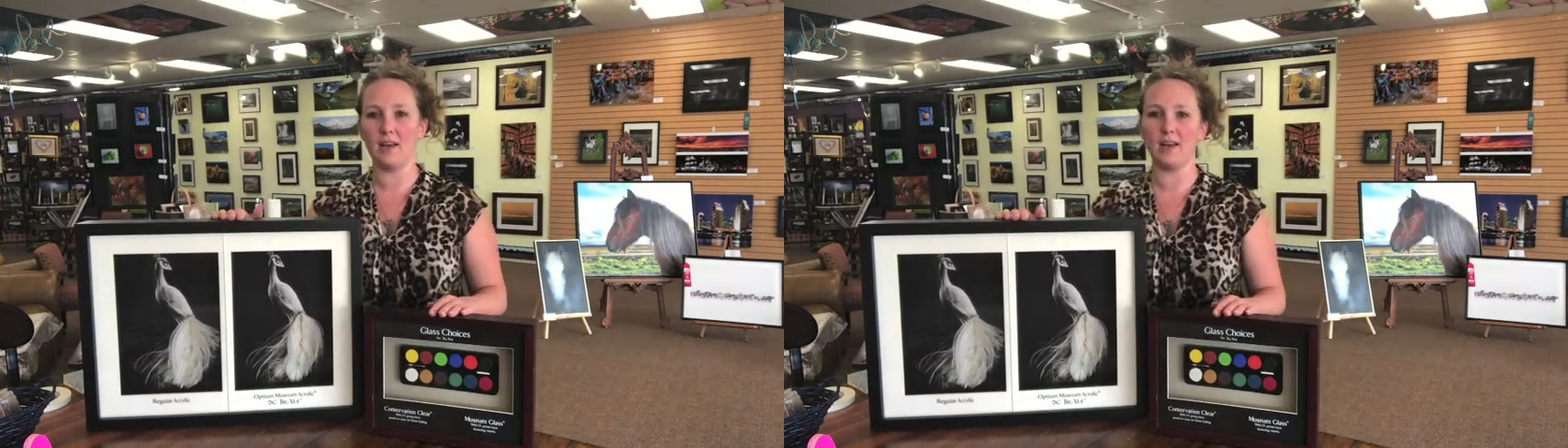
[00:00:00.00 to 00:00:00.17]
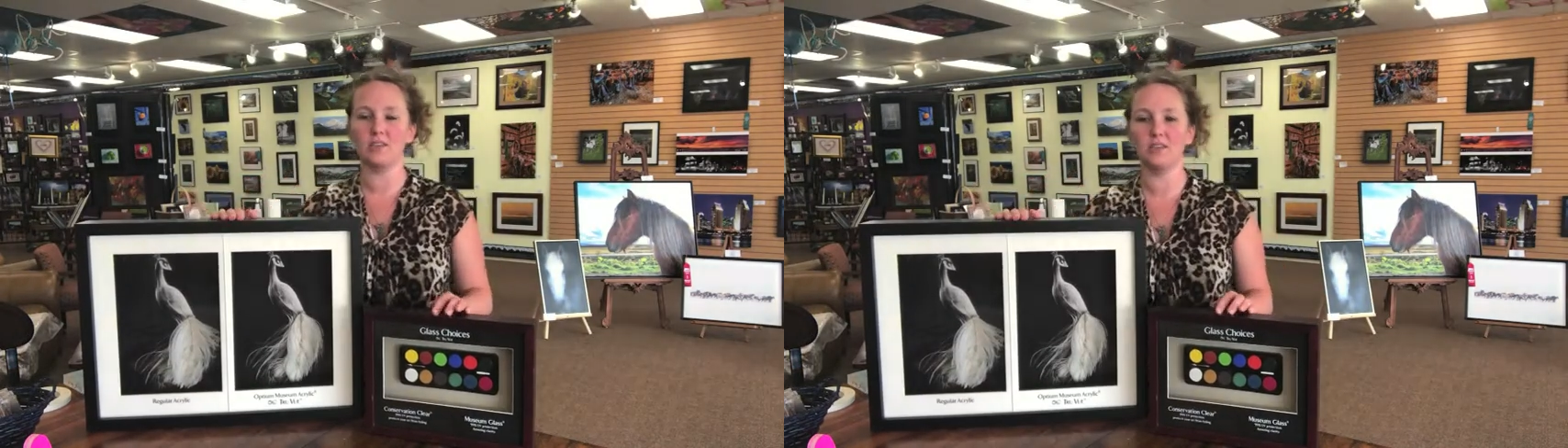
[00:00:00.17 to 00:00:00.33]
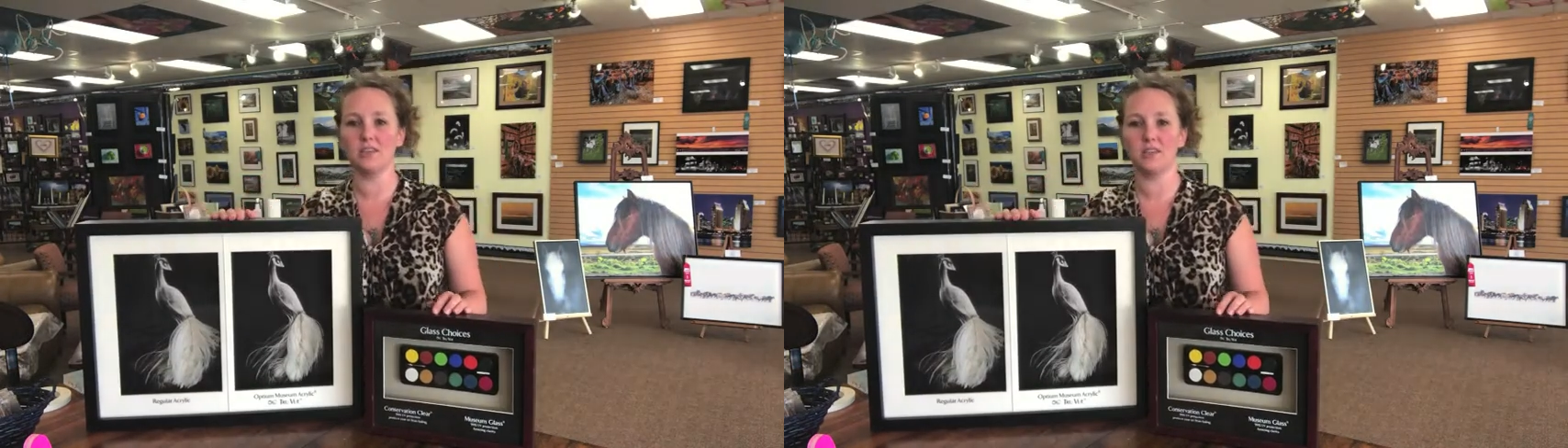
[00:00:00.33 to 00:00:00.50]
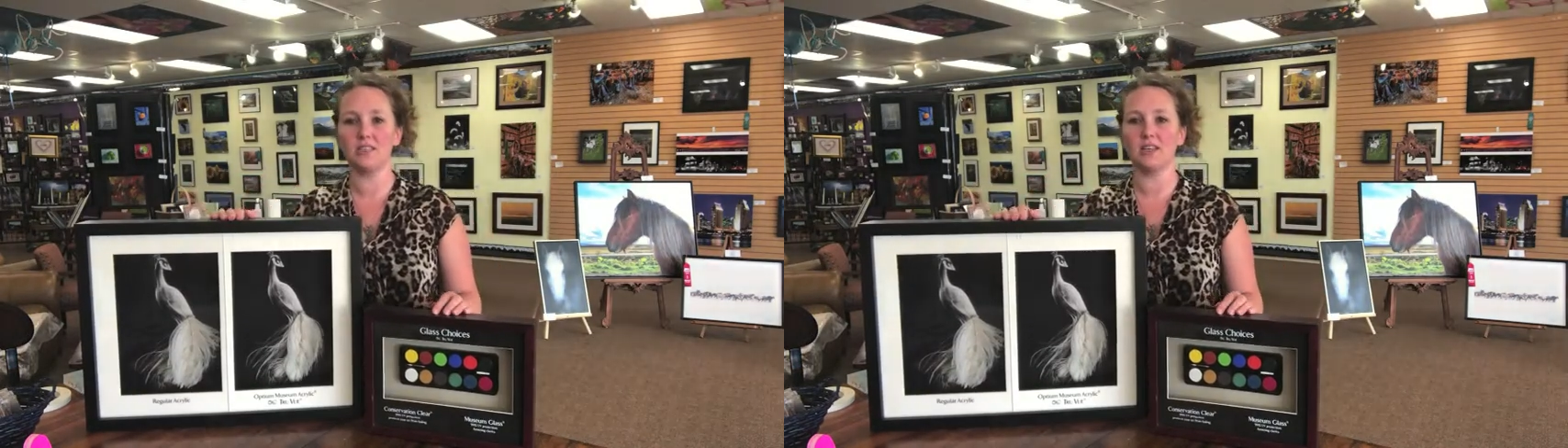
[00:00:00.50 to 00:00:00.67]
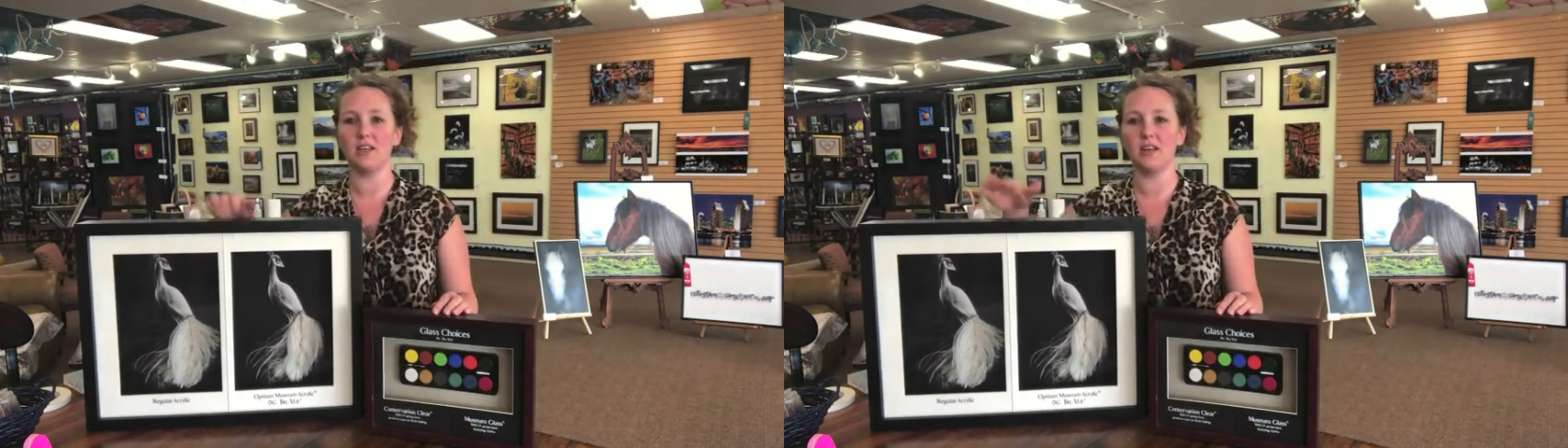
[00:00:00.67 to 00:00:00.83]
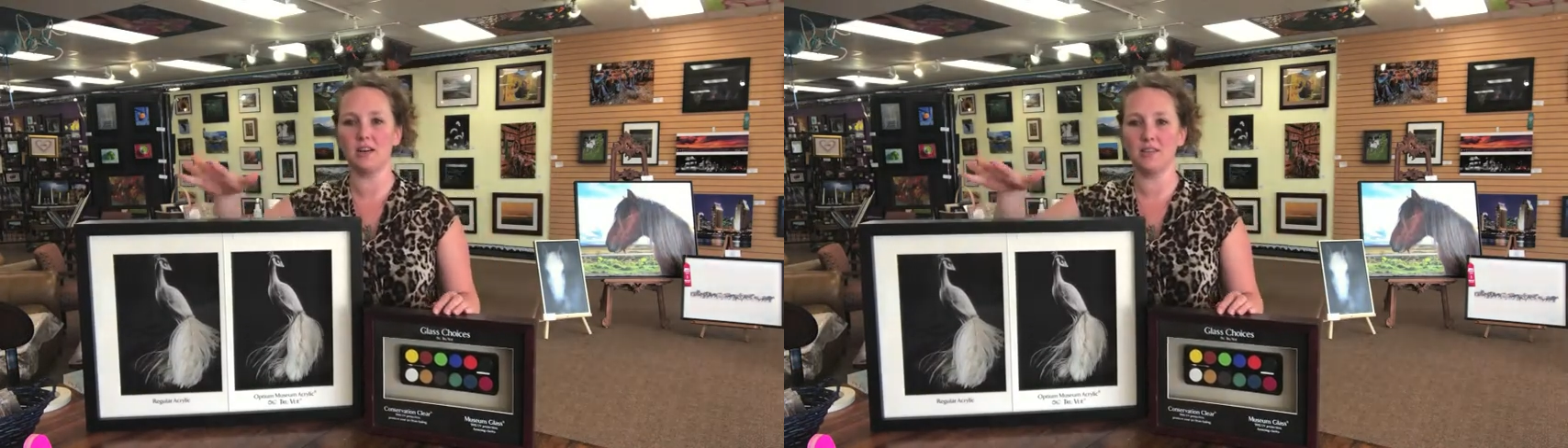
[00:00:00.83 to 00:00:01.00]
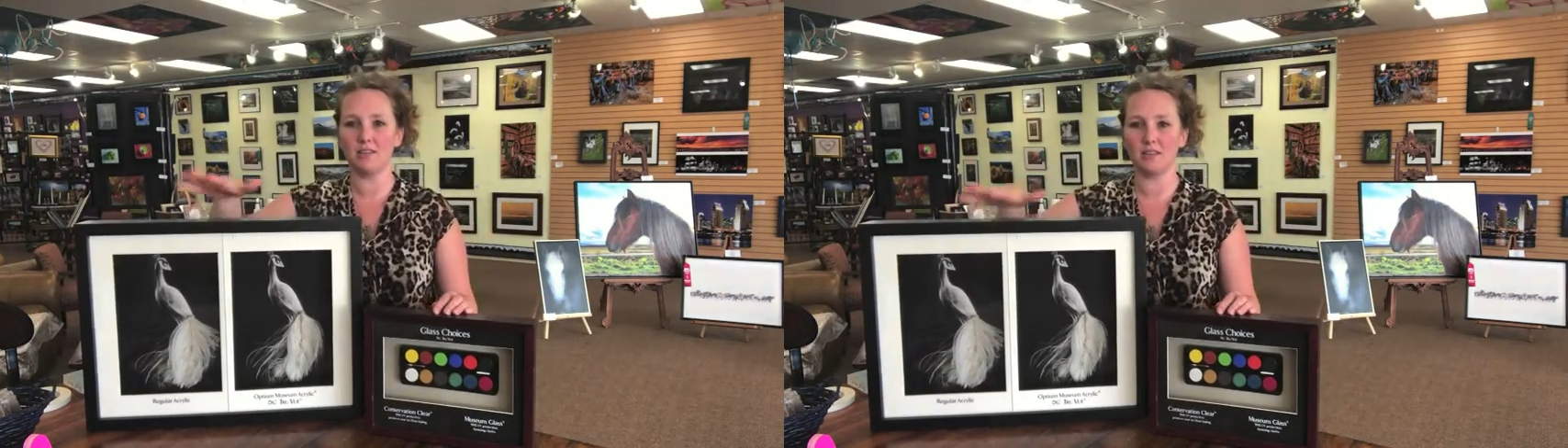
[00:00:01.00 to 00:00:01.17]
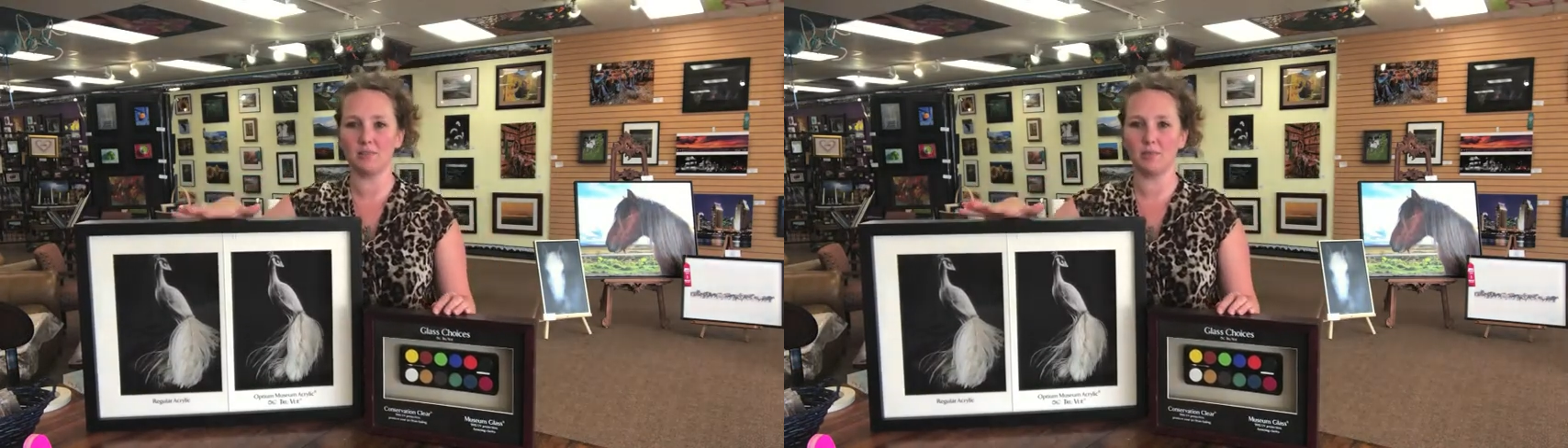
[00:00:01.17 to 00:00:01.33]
As you can see here, this